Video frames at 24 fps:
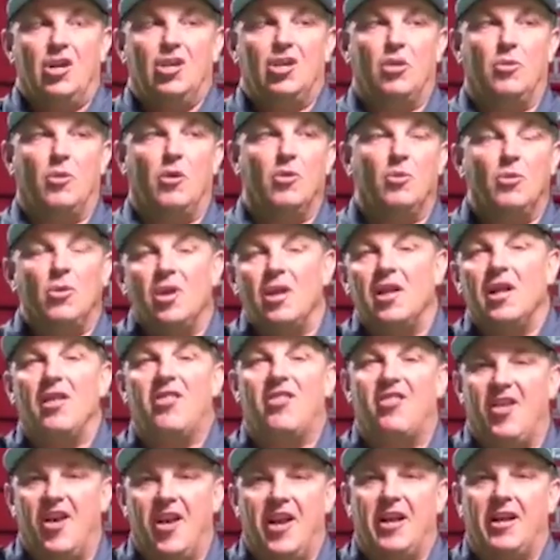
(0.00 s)
Do we really
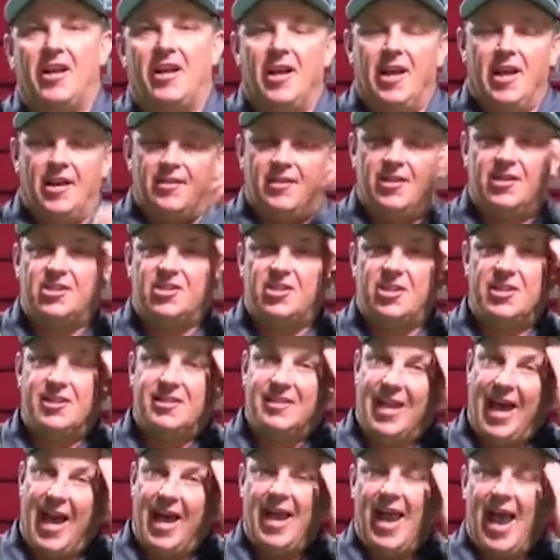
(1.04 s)
think that she's
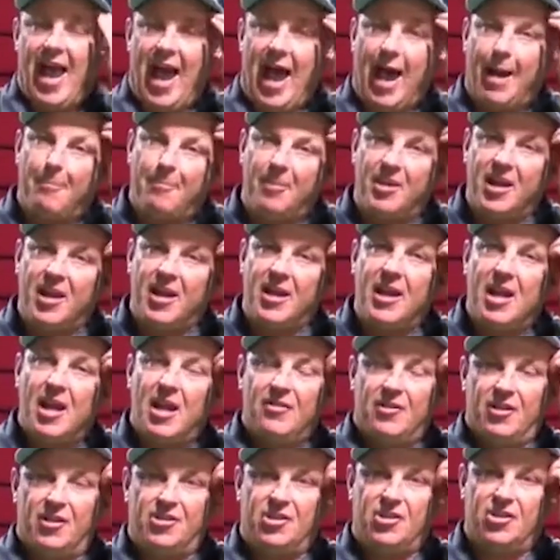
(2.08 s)
that happy
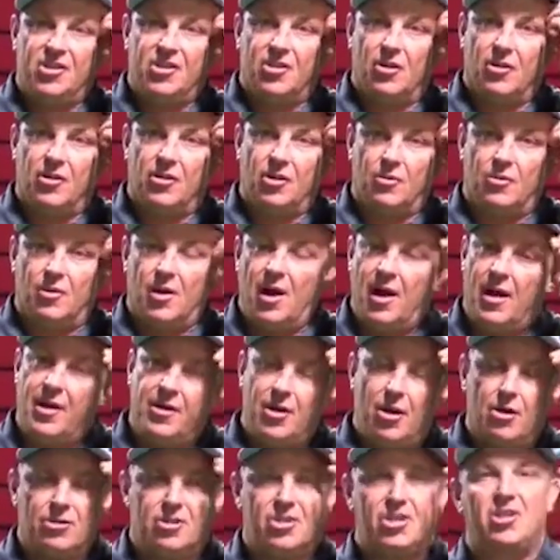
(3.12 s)
that she's going to run?
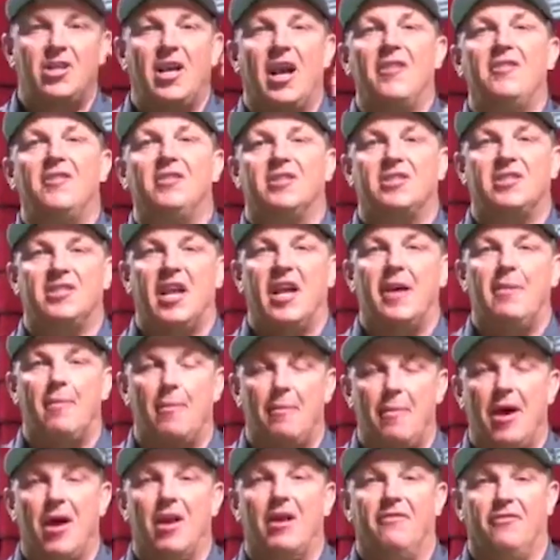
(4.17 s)
No, she had the same
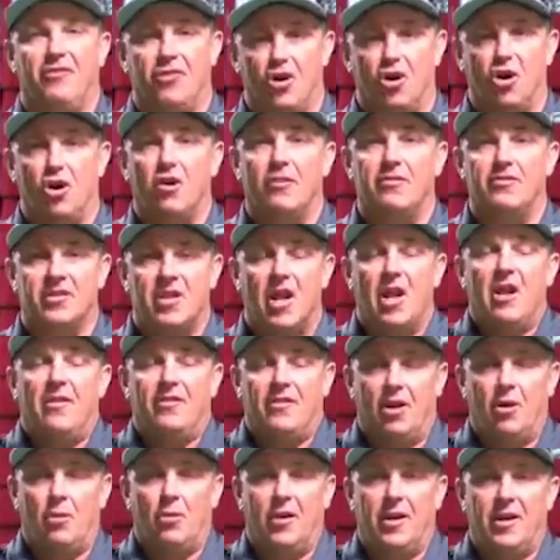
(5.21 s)
amount of nerves
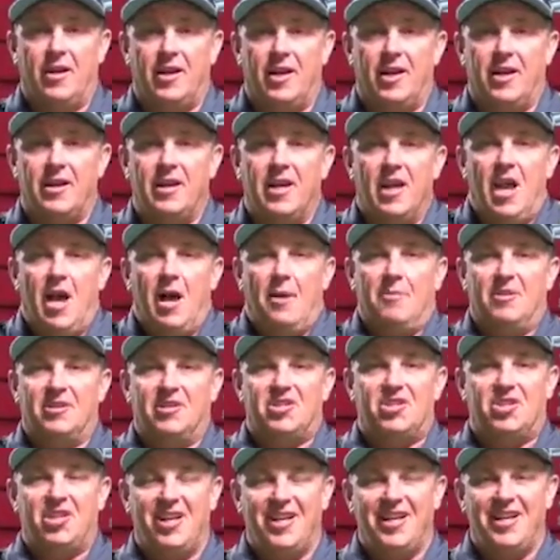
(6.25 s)
that we did, but
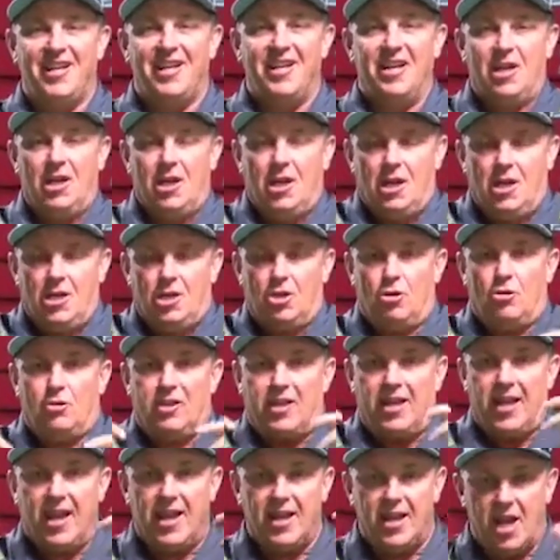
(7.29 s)
you
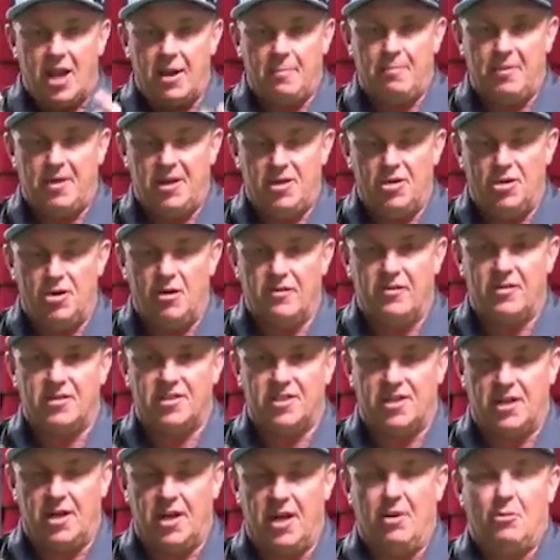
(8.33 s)
cannot be
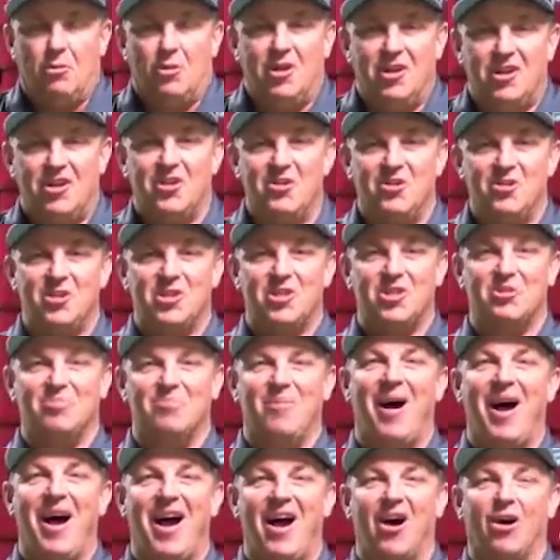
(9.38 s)
nervous, and when you
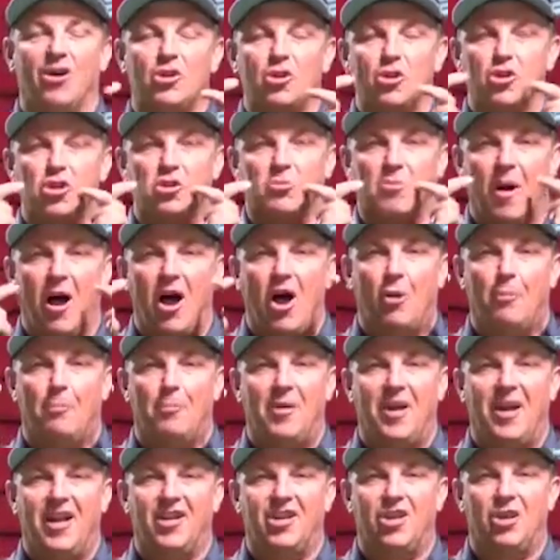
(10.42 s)
smile
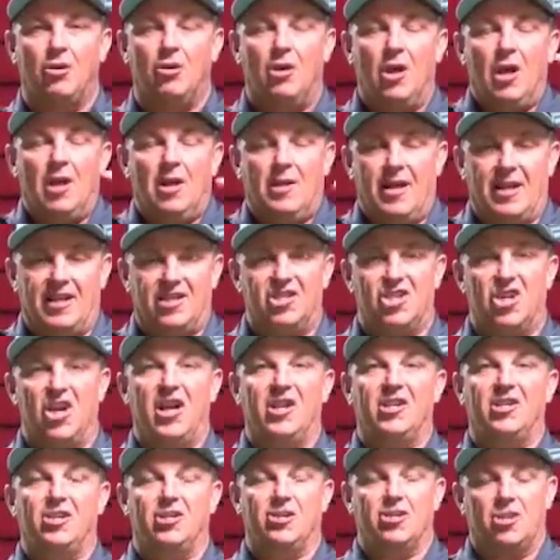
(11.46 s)
big, that
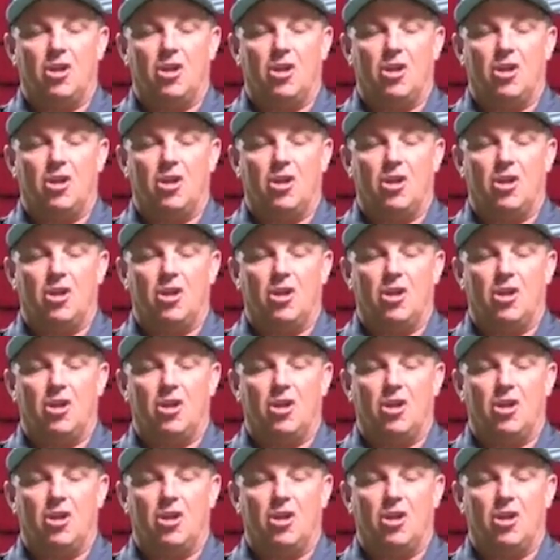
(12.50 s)
changes you.